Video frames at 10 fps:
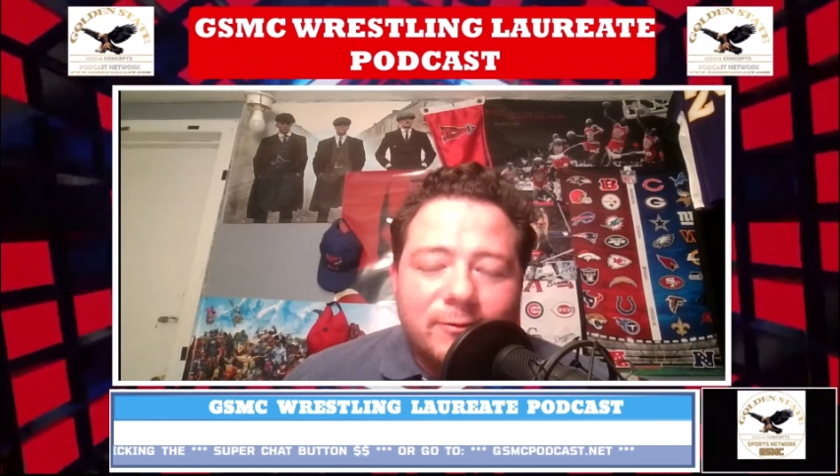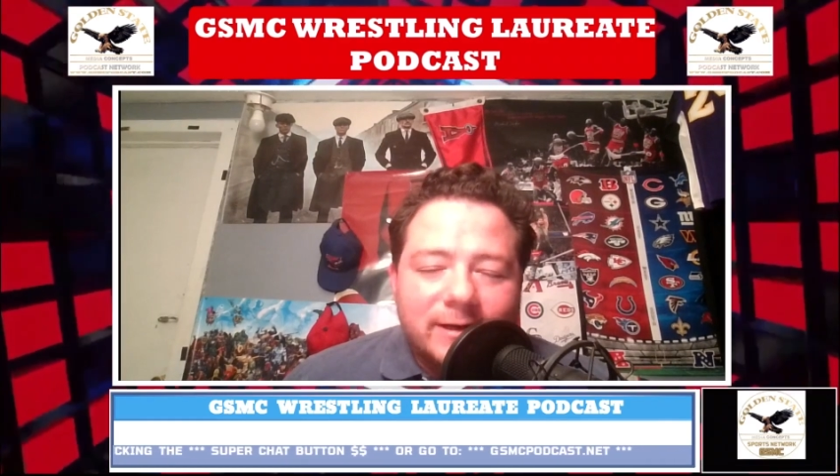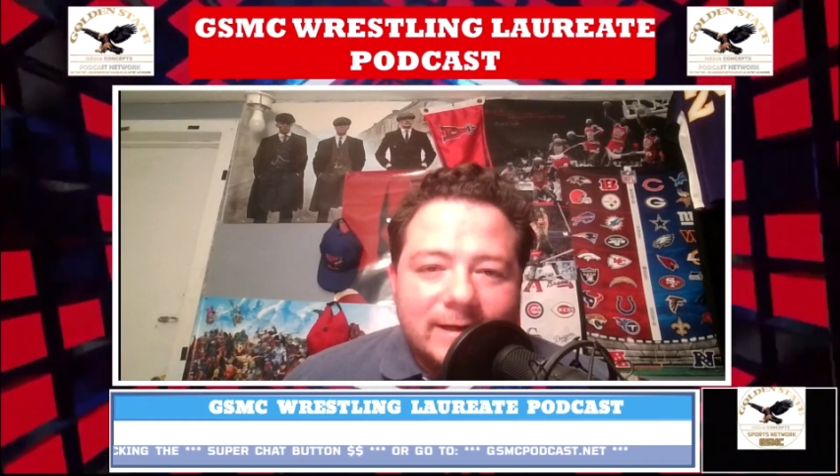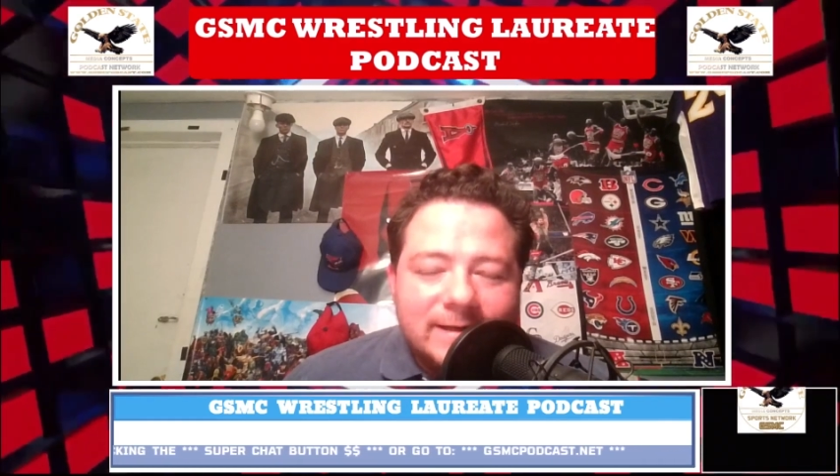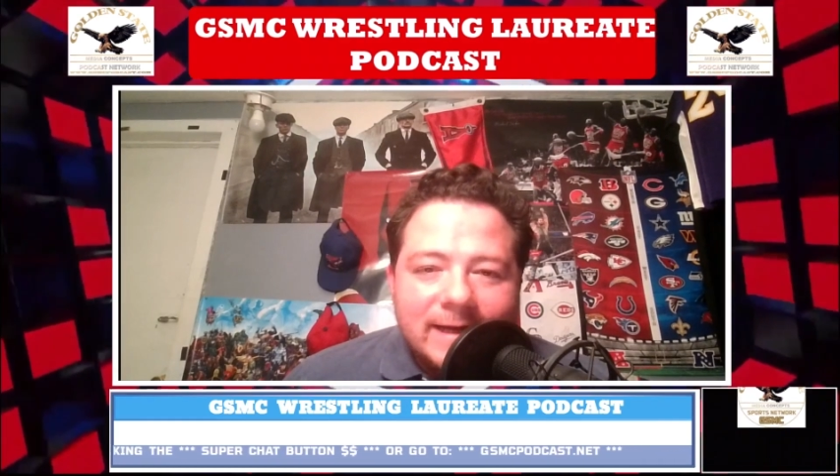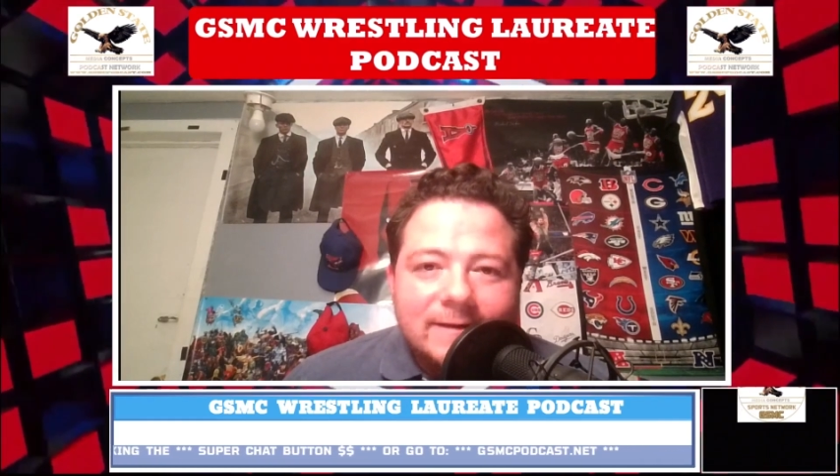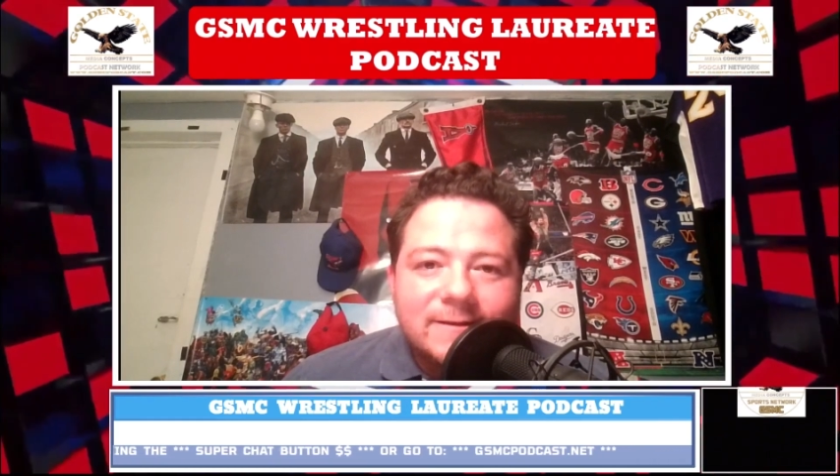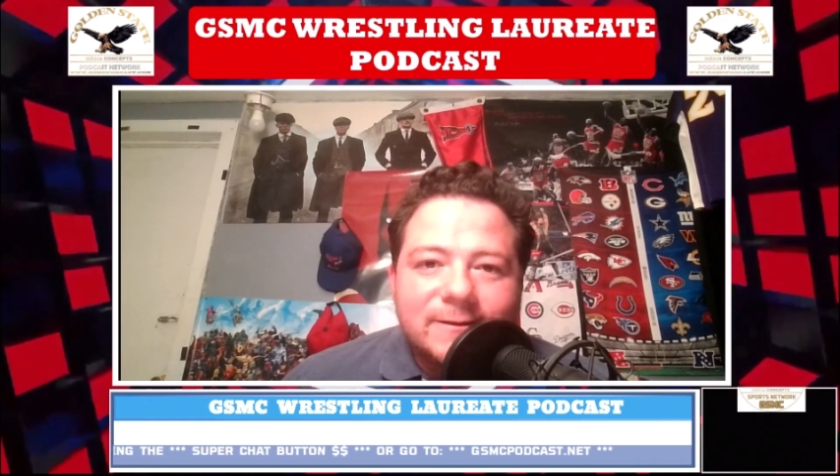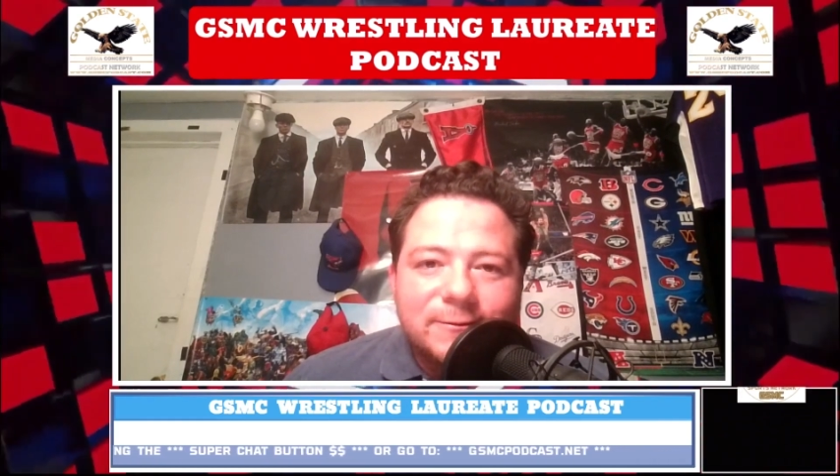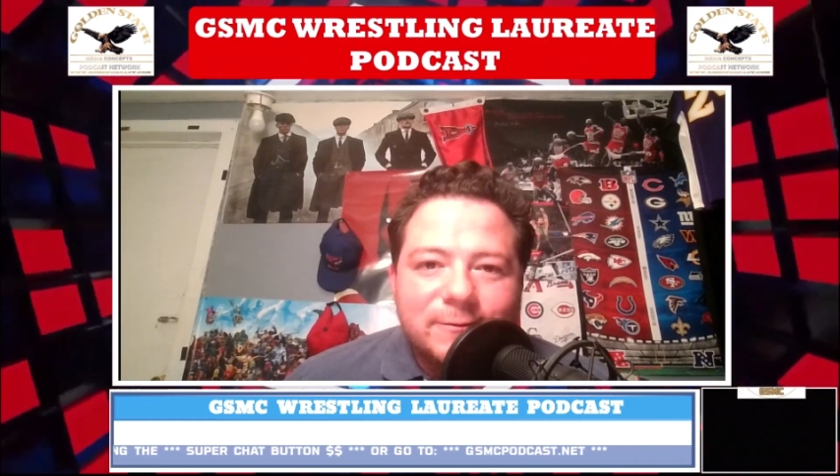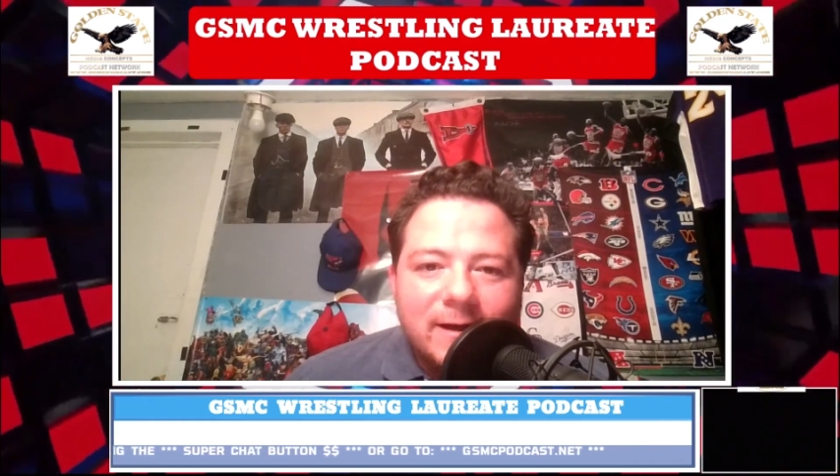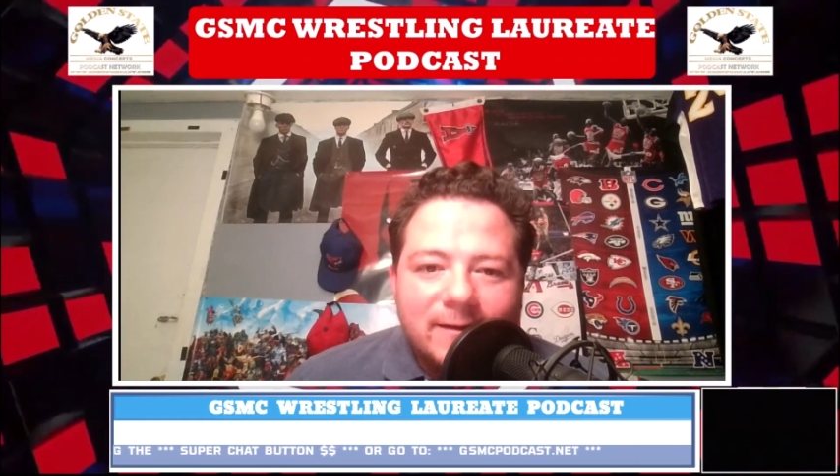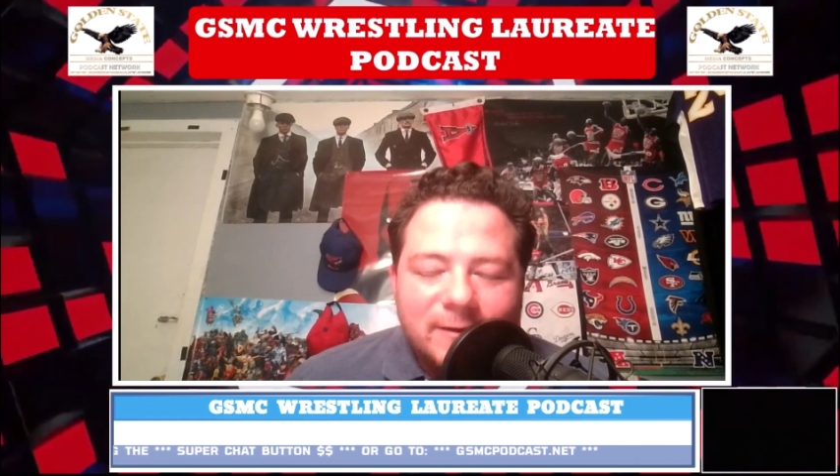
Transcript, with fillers: We're going to dig into a uh,